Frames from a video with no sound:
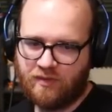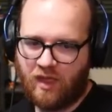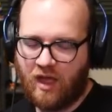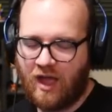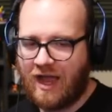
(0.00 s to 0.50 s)

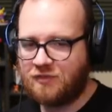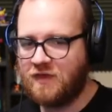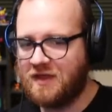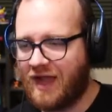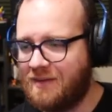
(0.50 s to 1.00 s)
I
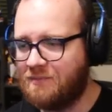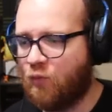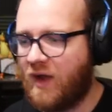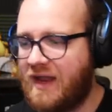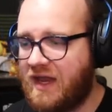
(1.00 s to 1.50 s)
think I'm
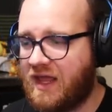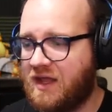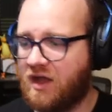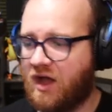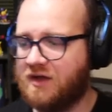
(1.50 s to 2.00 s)

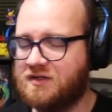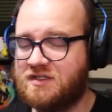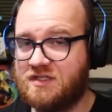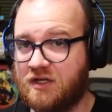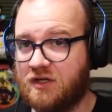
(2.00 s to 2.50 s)
waiting
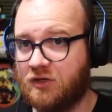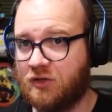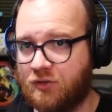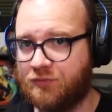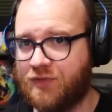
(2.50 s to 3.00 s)

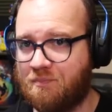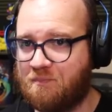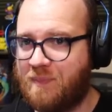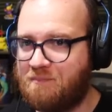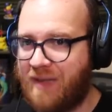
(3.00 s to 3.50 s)
until the
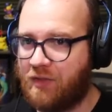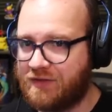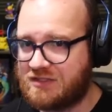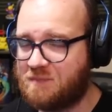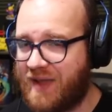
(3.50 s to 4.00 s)

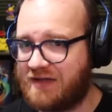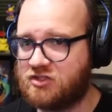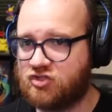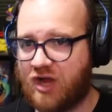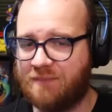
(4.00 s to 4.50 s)
balance
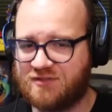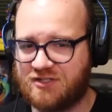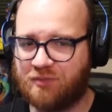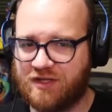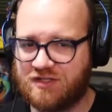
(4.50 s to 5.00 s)
patch drops to
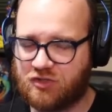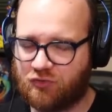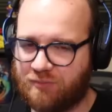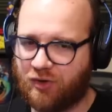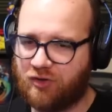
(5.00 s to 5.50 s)
play
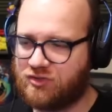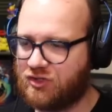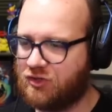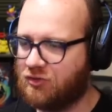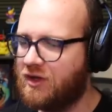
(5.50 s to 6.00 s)
Cerebro
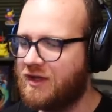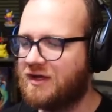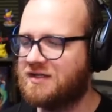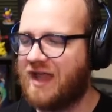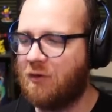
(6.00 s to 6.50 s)
2
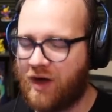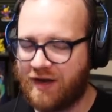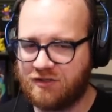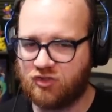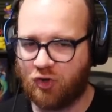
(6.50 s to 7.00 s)
because I want
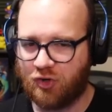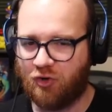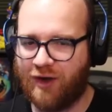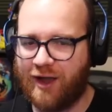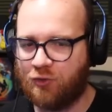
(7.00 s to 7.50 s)
to dork
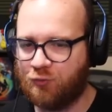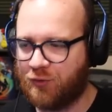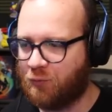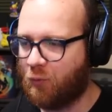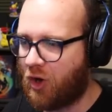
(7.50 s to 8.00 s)
around
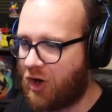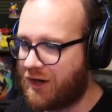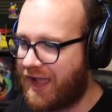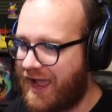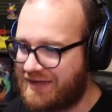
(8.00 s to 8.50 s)
with Wong
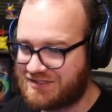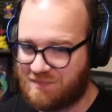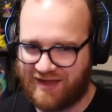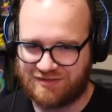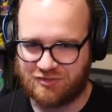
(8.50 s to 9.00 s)

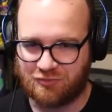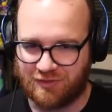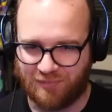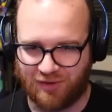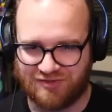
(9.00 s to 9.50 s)
Hazmat
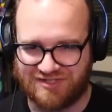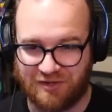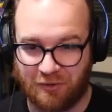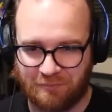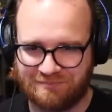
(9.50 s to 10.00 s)
Cerebro
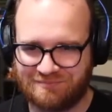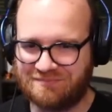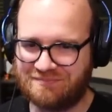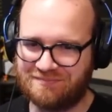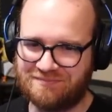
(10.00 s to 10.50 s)
2.
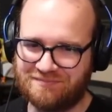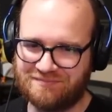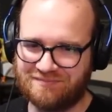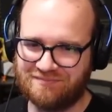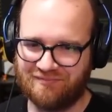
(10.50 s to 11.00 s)

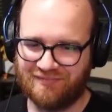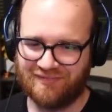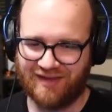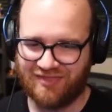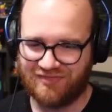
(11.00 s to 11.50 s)

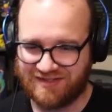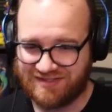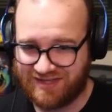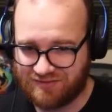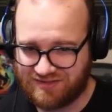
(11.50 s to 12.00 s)
I think
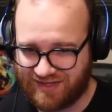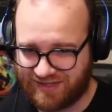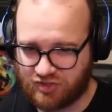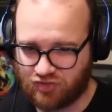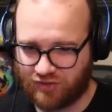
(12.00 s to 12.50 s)
sounds like a
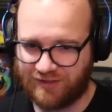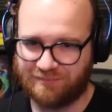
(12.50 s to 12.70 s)
treat.